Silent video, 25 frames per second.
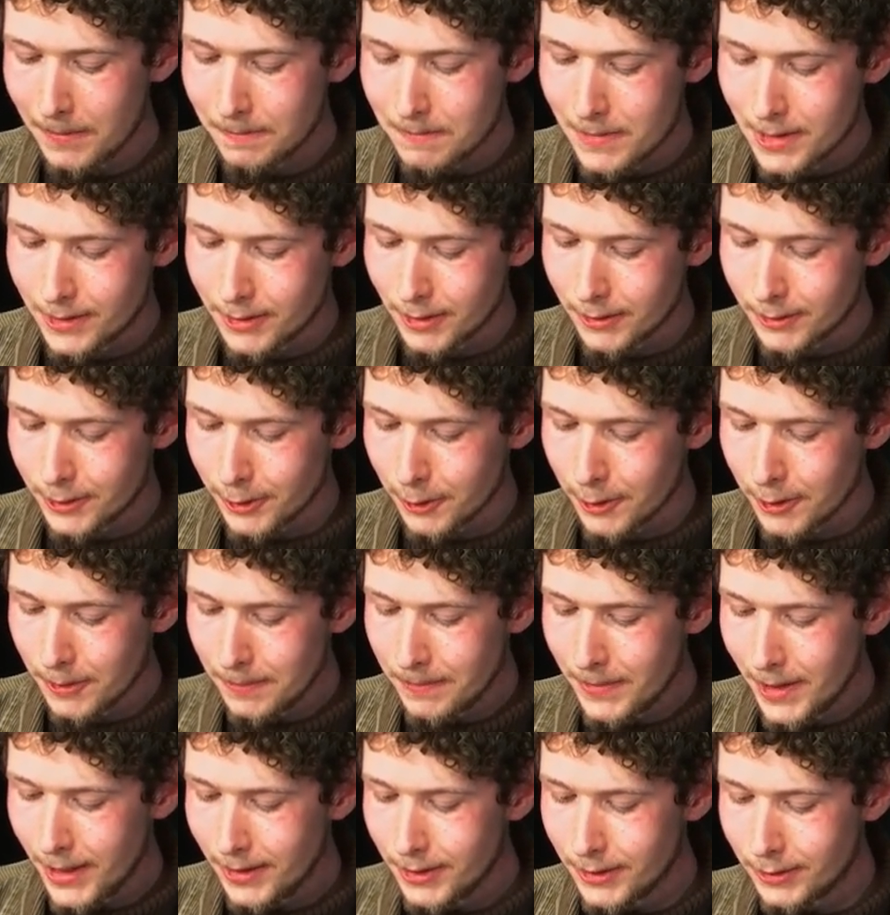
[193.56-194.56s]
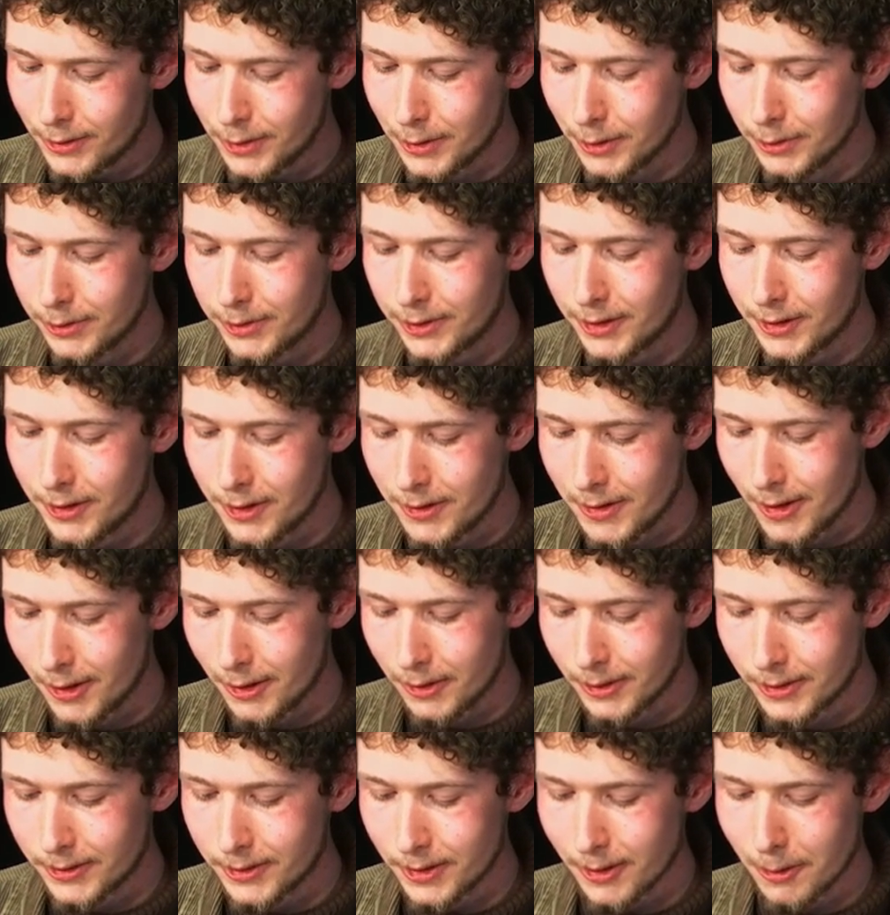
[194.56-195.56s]
is a term that is used to
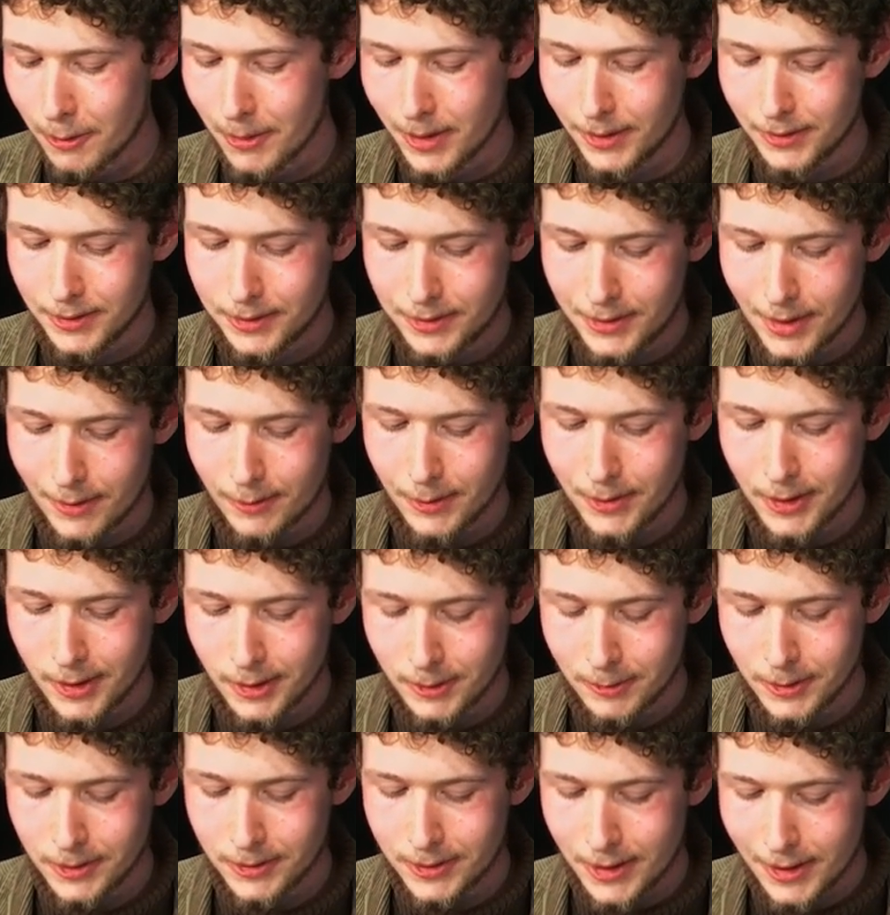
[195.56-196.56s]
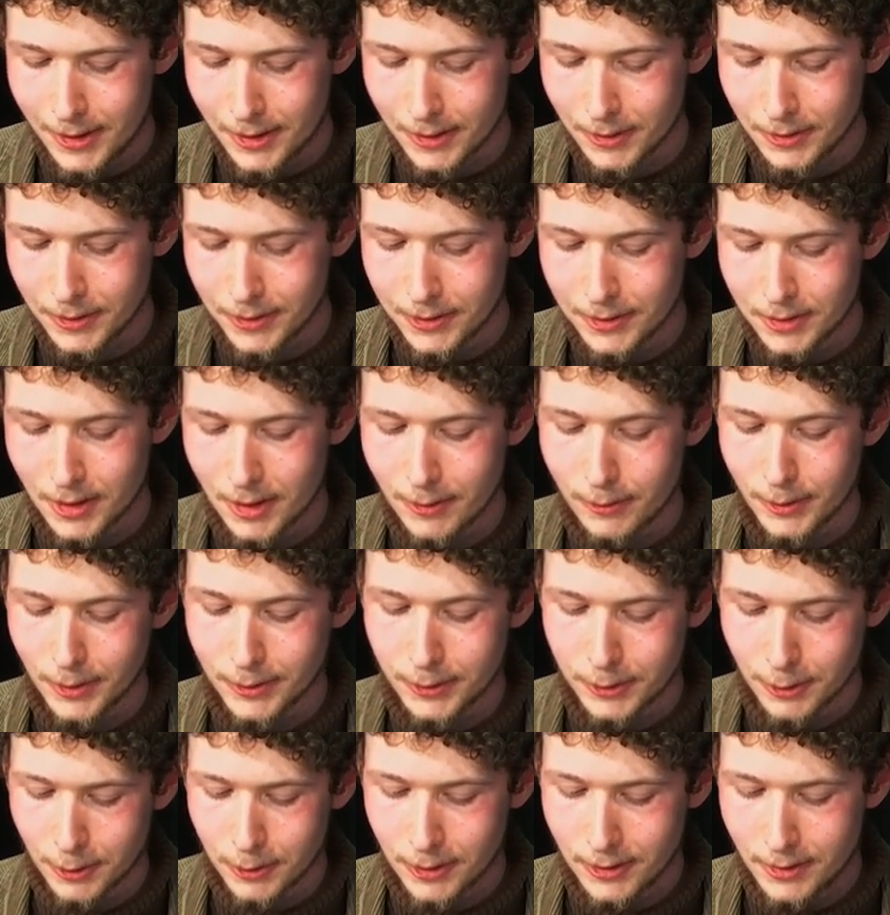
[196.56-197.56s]
denote around 700 years of
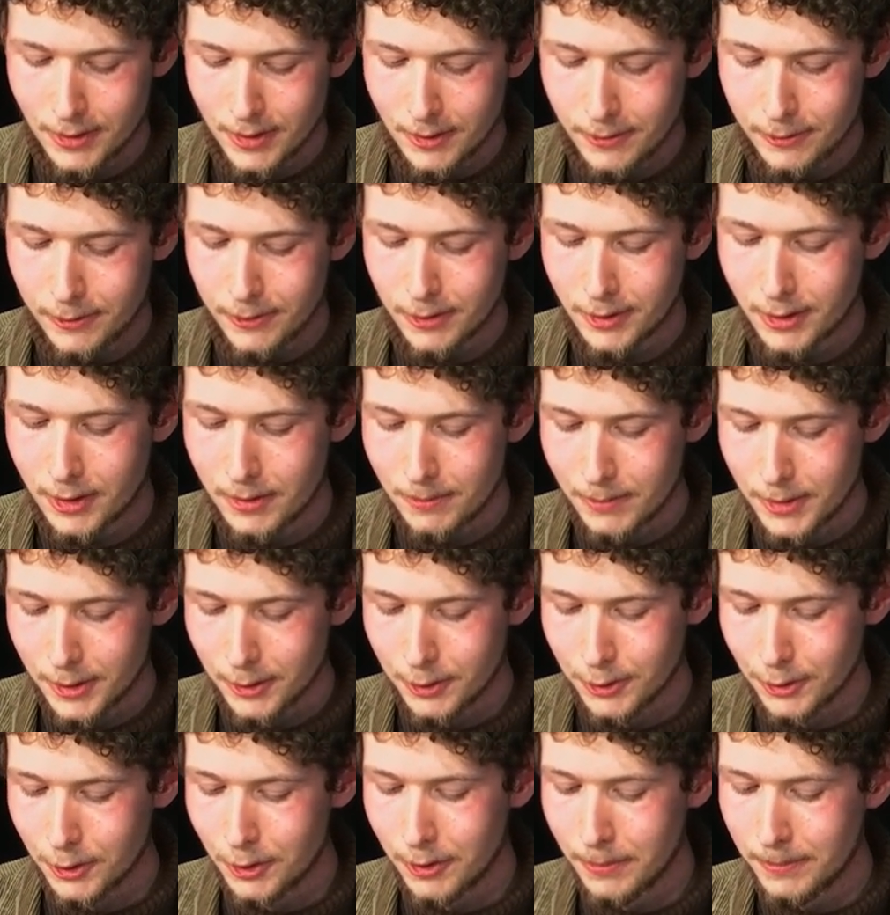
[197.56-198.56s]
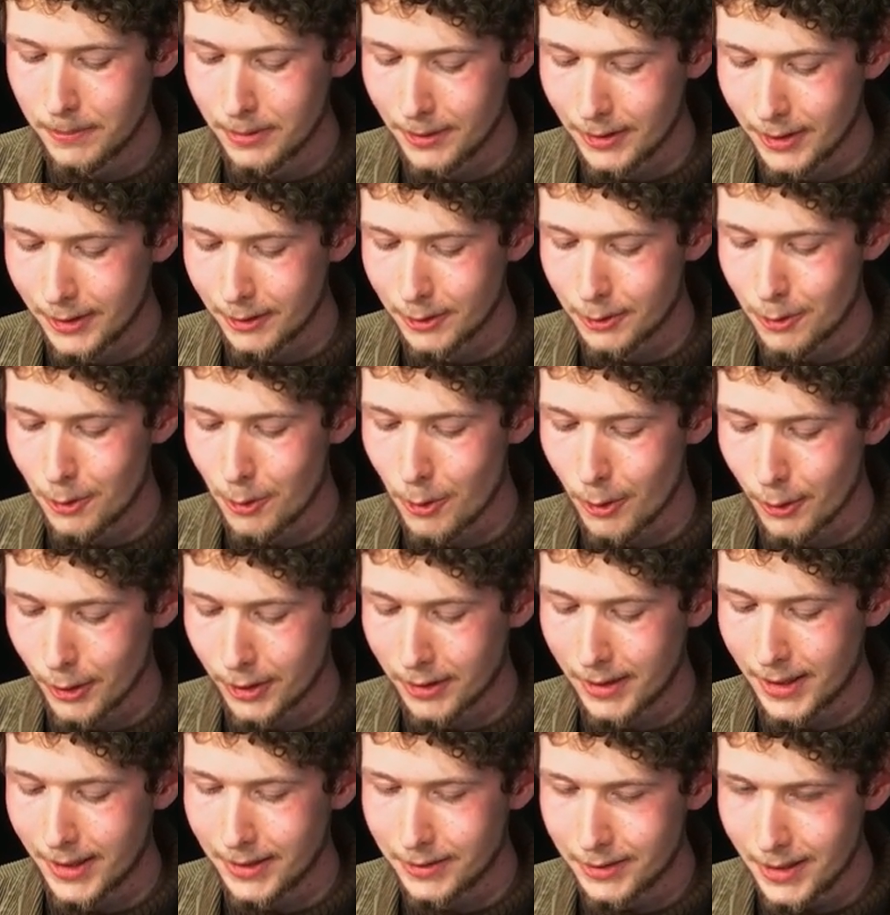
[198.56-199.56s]
alternative communal political
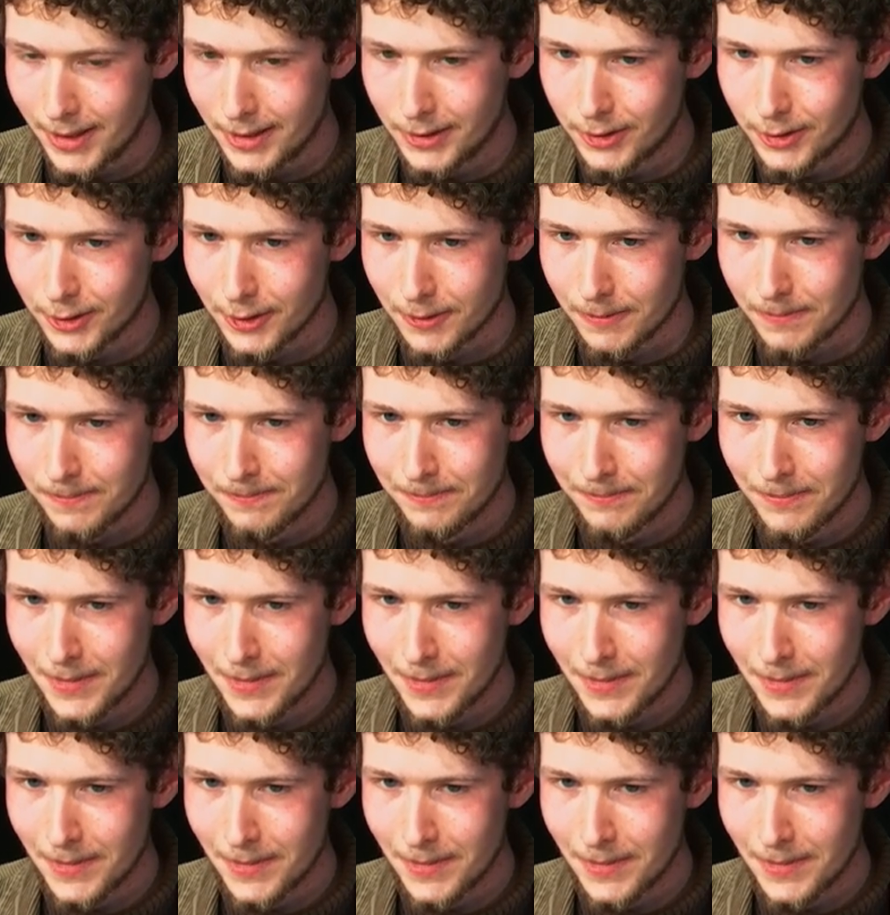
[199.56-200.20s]
organization.